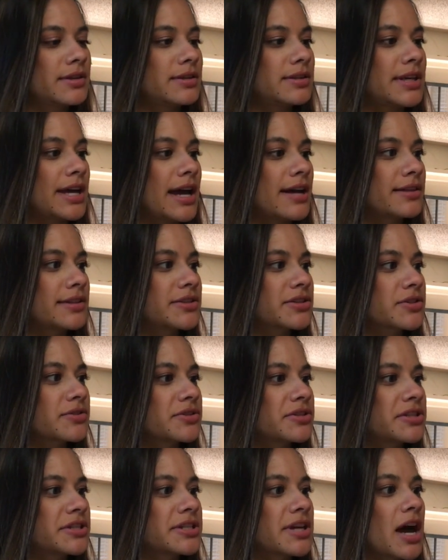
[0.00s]
yeah, let's go
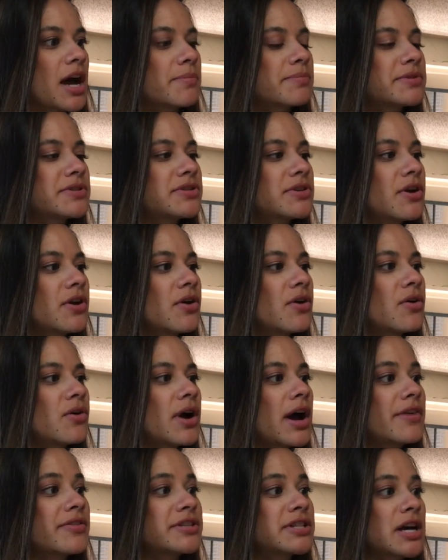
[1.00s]
to the top. So
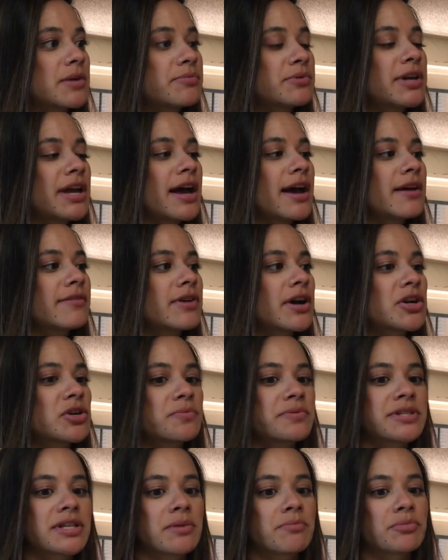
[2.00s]
on the top we have
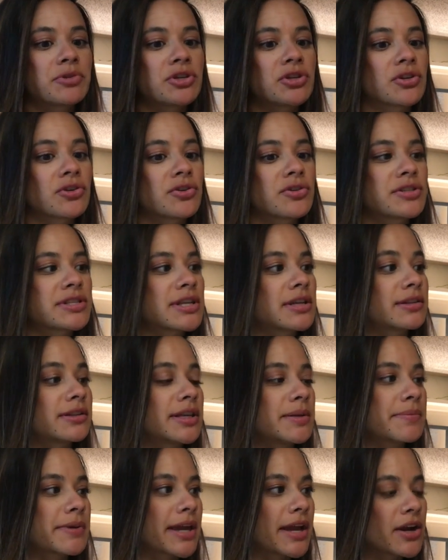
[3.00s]
100% Pure's
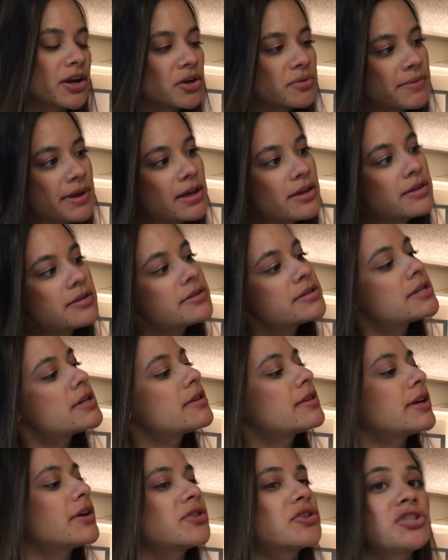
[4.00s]
Lip Caramels.
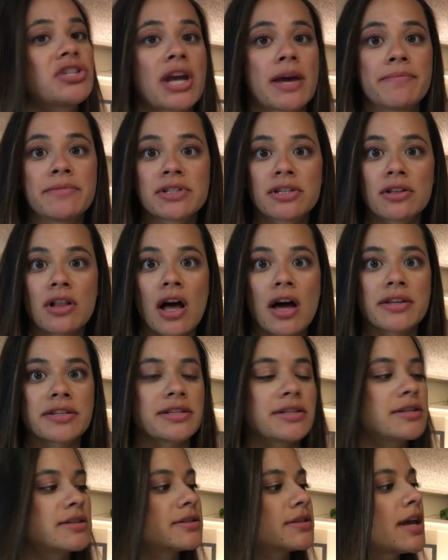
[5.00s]
They're gemmed
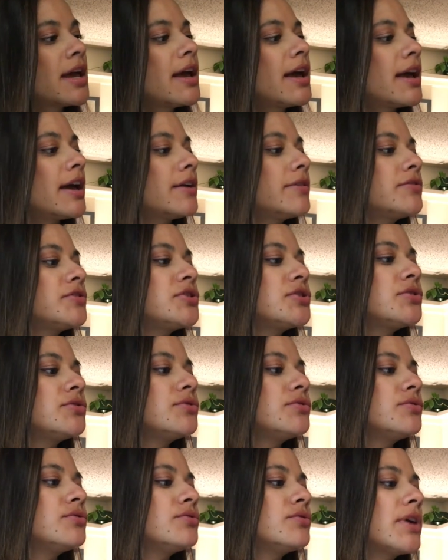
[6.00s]
glosses. I have
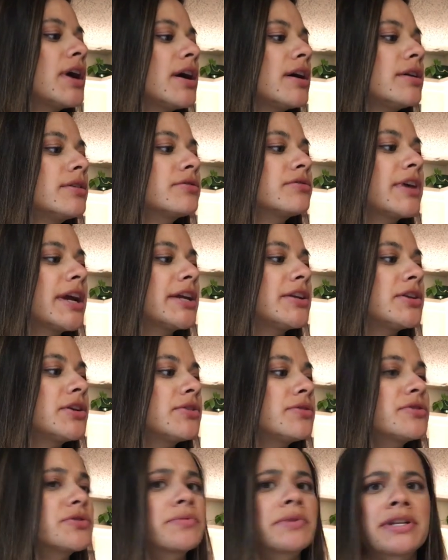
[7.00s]
2
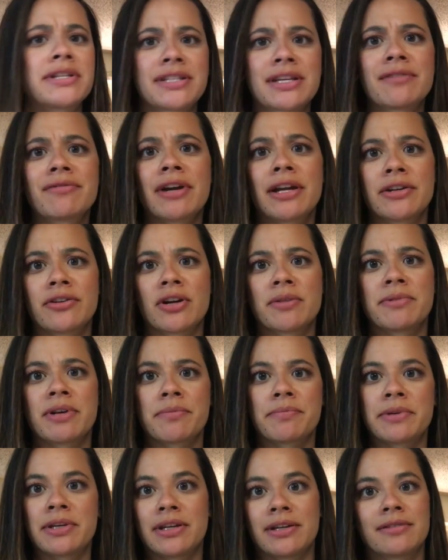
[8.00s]
randos. When I say rando, I'm
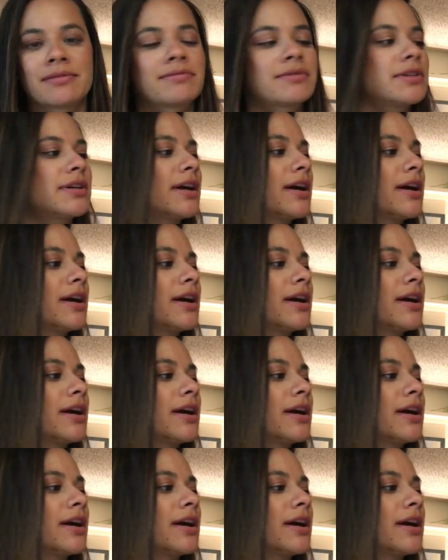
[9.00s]
not being